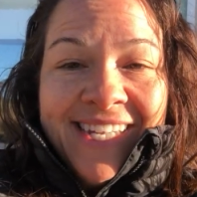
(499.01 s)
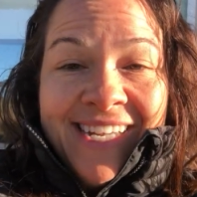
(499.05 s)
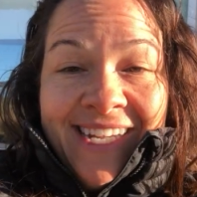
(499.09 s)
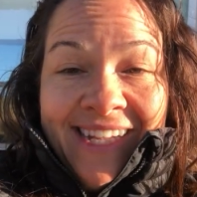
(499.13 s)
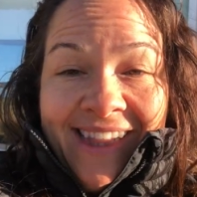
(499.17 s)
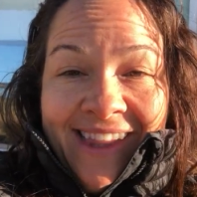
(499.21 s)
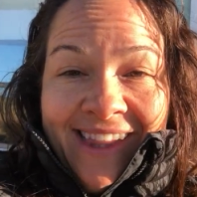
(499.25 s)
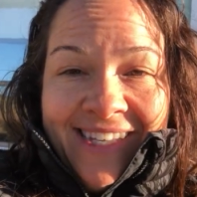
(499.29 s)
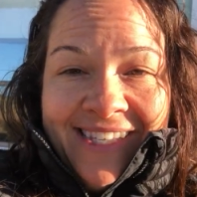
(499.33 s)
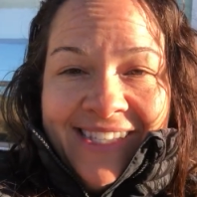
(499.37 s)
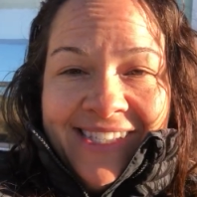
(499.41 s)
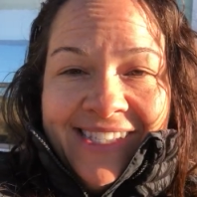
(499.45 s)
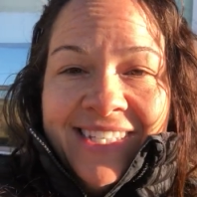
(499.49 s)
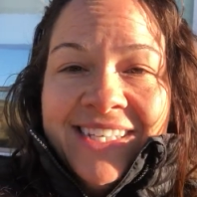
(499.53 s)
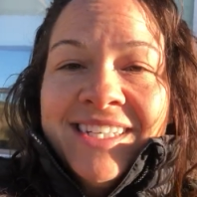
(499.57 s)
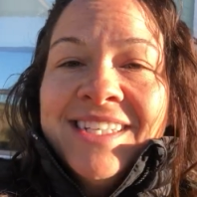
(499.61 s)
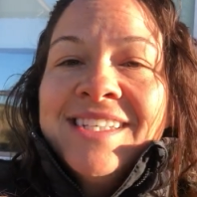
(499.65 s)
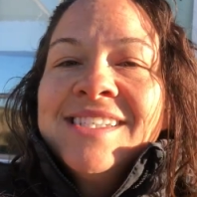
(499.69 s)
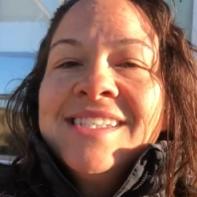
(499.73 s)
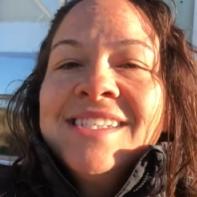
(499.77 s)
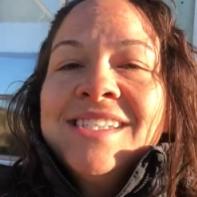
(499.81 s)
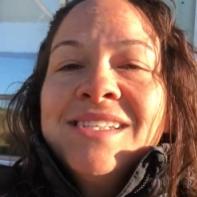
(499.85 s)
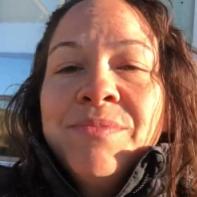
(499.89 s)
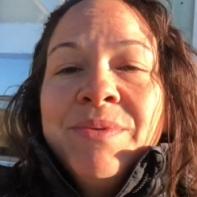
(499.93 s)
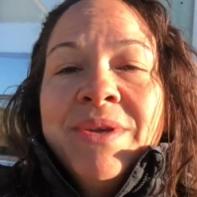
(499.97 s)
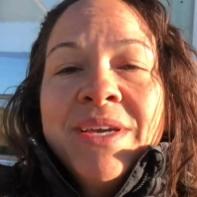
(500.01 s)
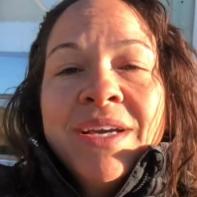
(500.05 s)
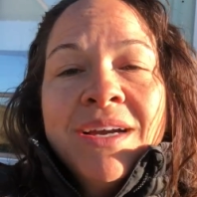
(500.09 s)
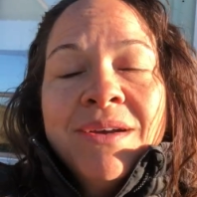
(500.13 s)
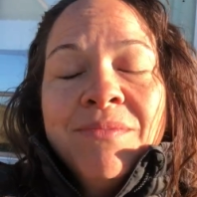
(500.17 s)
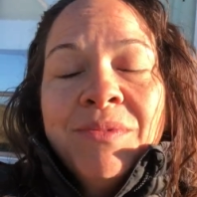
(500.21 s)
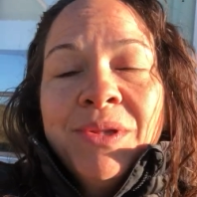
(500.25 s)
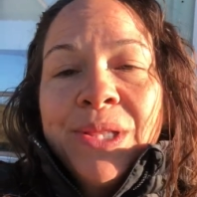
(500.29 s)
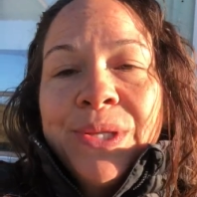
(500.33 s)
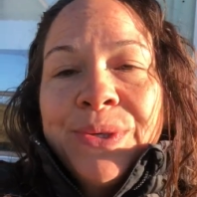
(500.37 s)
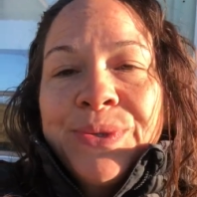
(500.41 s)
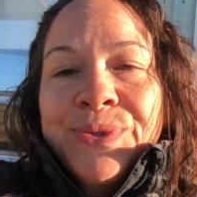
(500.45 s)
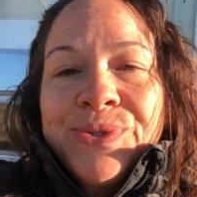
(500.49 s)
and cleansing, is to become
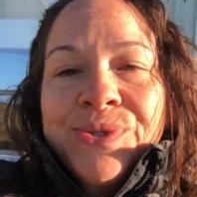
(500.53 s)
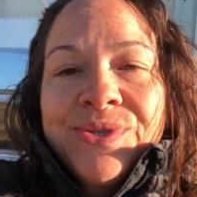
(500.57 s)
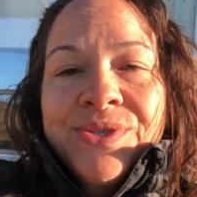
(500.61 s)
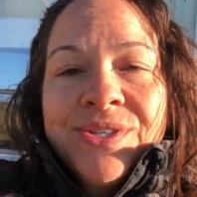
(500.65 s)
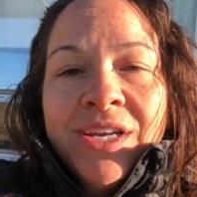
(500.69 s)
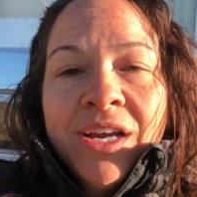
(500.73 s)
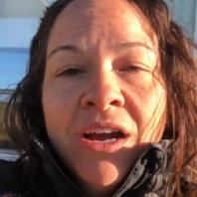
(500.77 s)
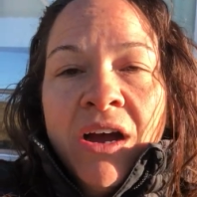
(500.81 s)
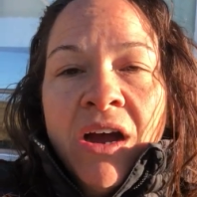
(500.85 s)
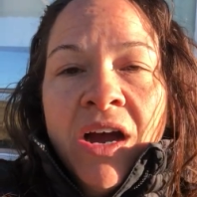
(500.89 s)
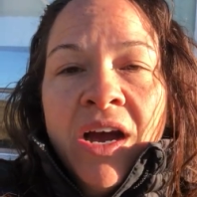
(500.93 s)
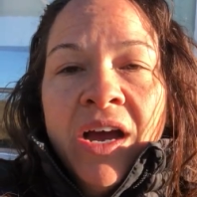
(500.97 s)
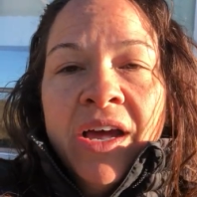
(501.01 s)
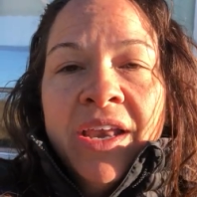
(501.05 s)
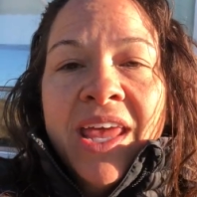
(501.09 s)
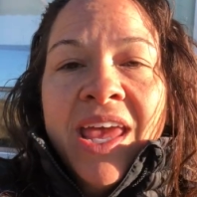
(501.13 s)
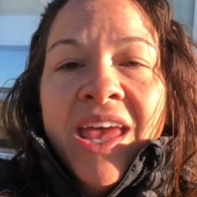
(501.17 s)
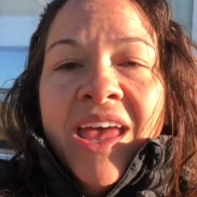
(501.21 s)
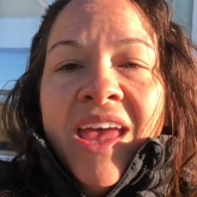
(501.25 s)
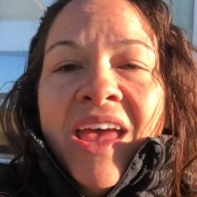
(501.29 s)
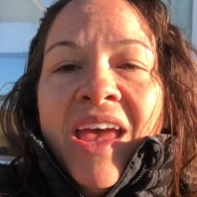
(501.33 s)
closer to God